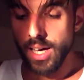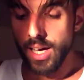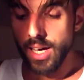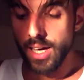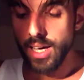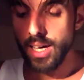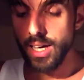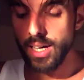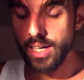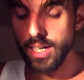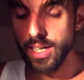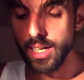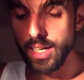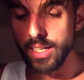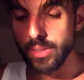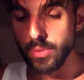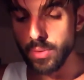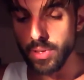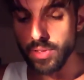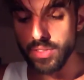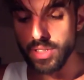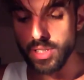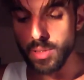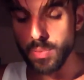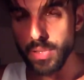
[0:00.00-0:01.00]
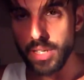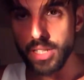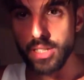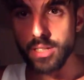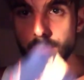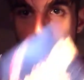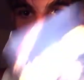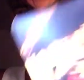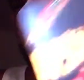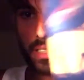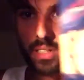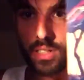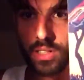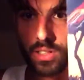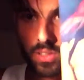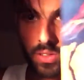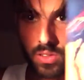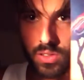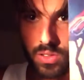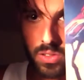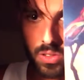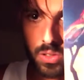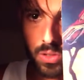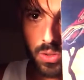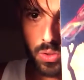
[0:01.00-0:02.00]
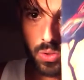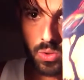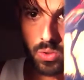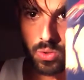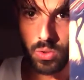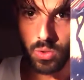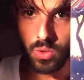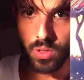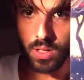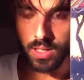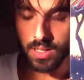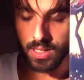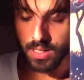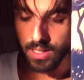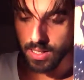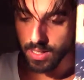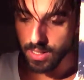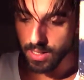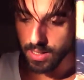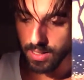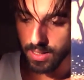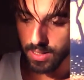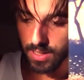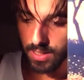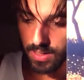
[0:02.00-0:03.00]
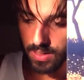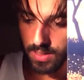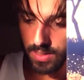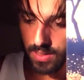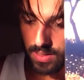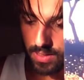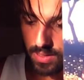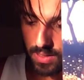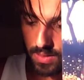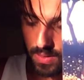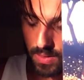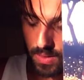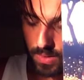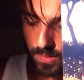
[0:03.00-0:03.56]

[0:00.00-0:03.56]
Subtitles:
And then we have this Page of Pentacles, who is